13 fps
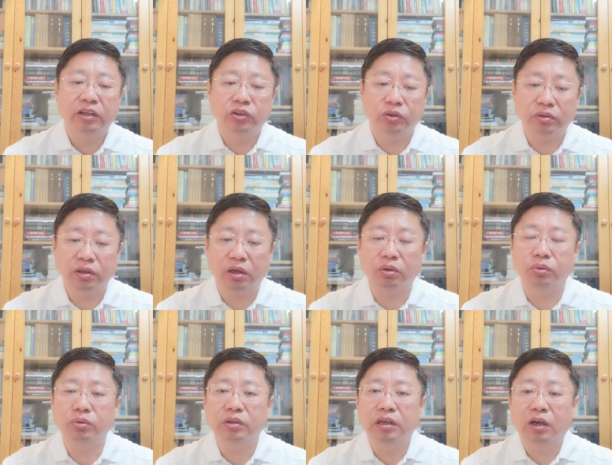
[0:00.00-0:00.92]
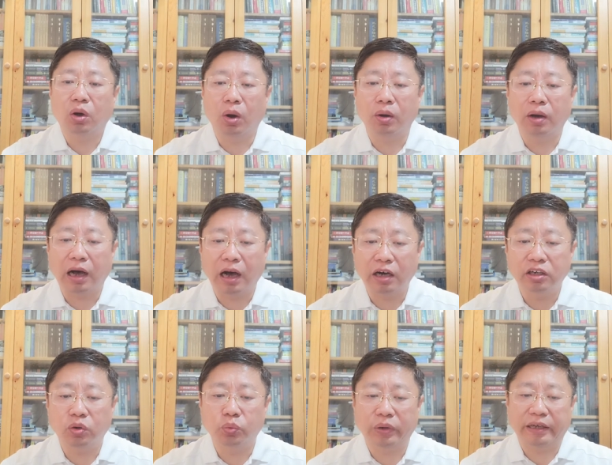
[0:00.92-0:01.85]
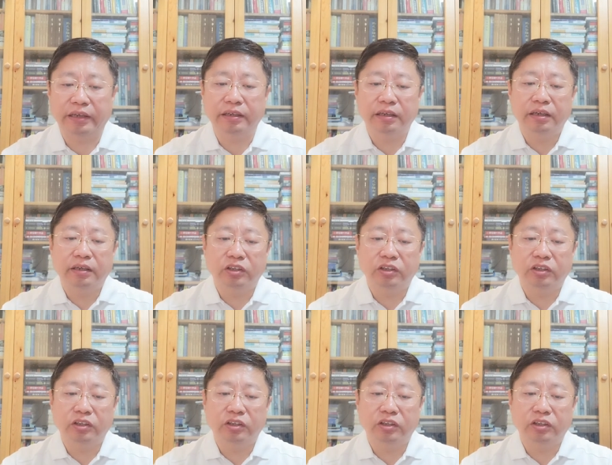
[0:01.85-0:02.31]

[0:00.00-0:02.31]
You know, on other way,